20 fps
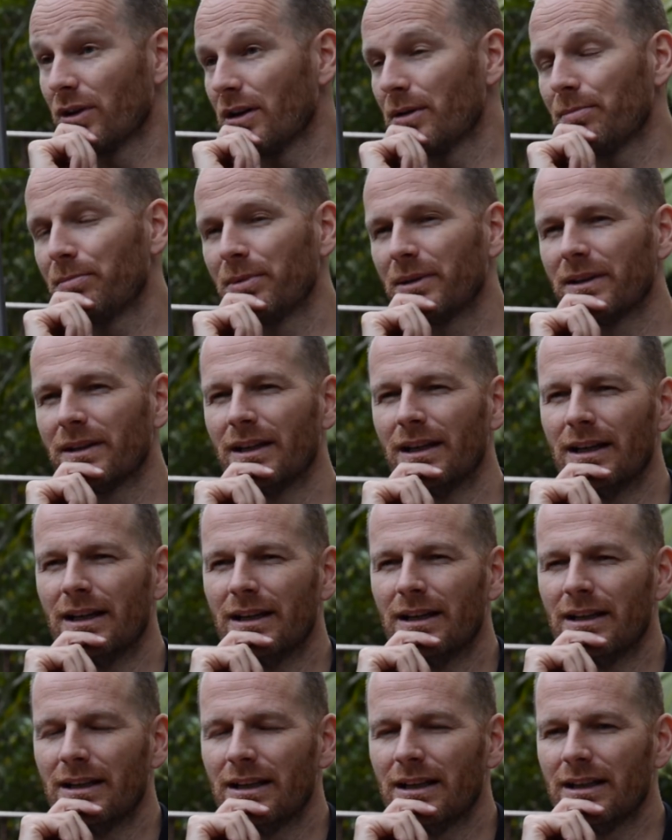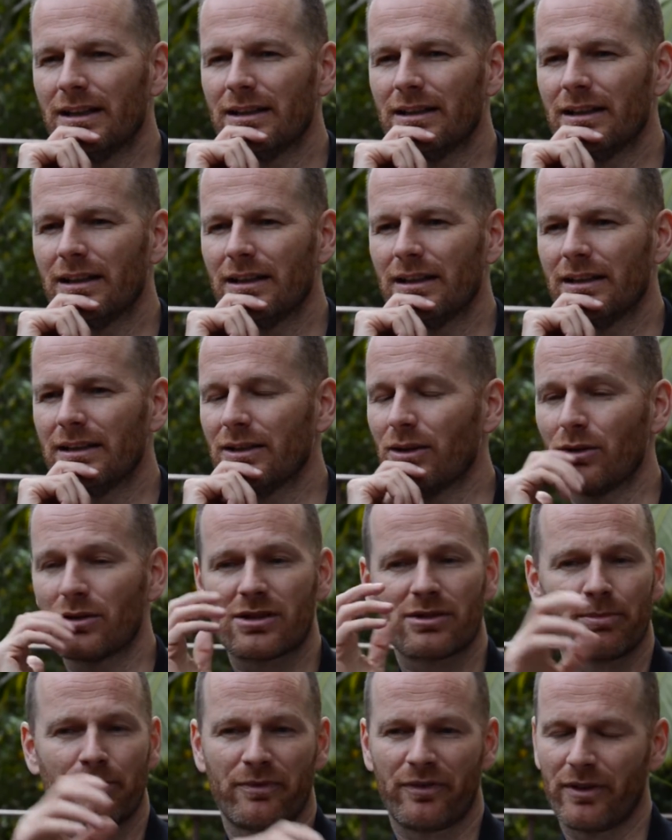up, and
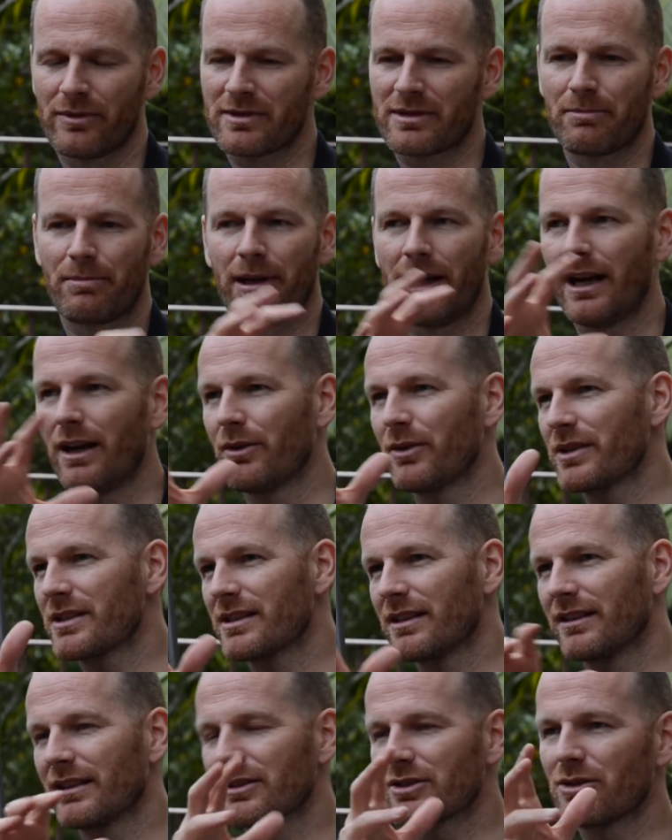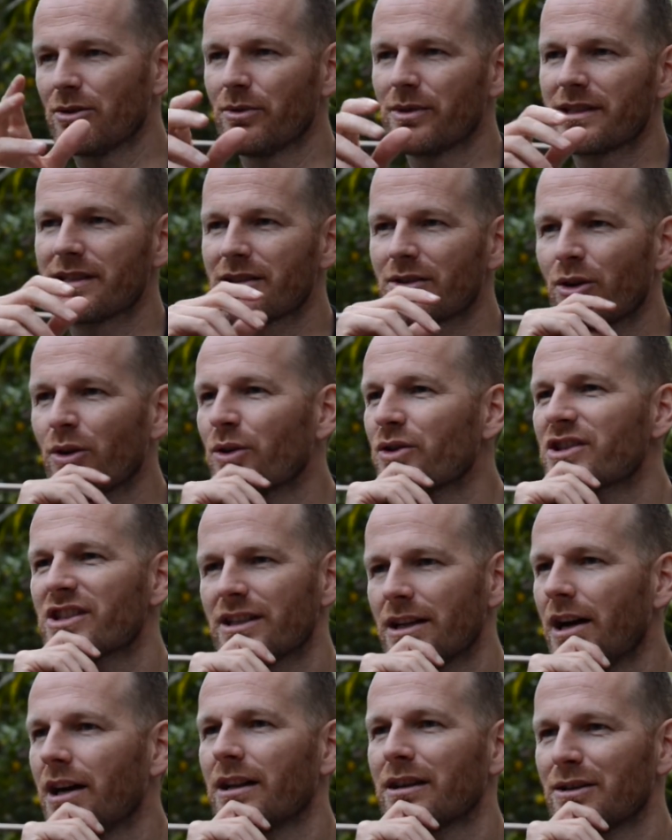also films in Paris. And there's always her
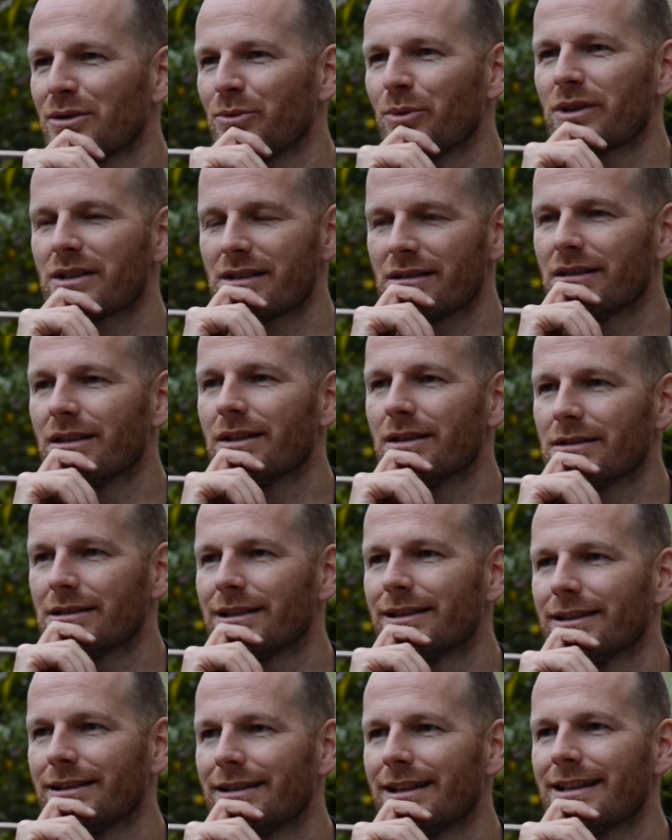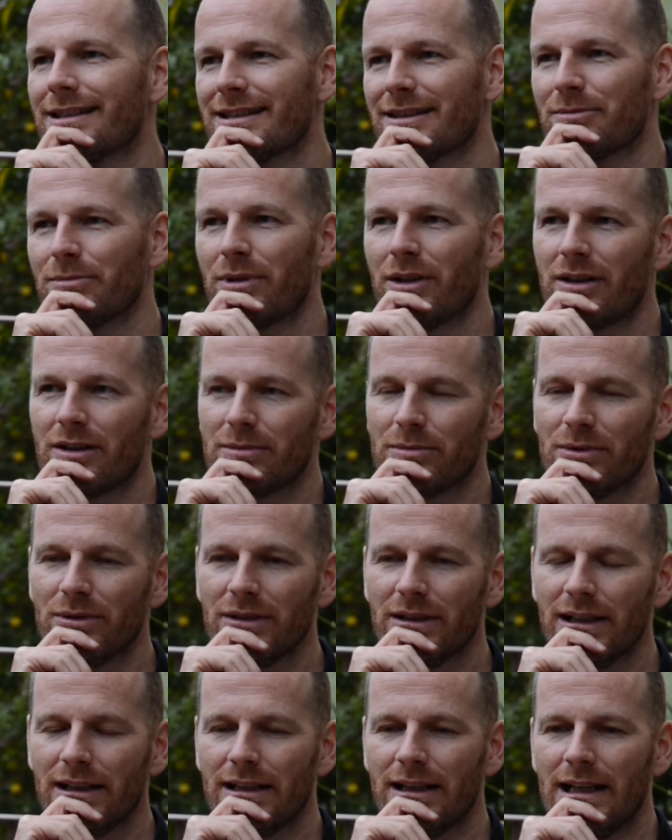style to what she does. I think that's
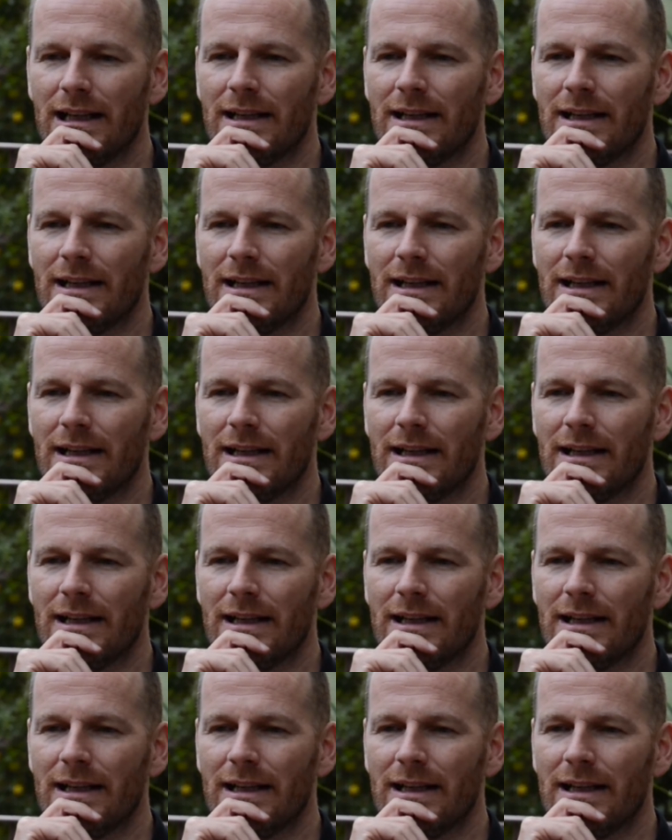admirable.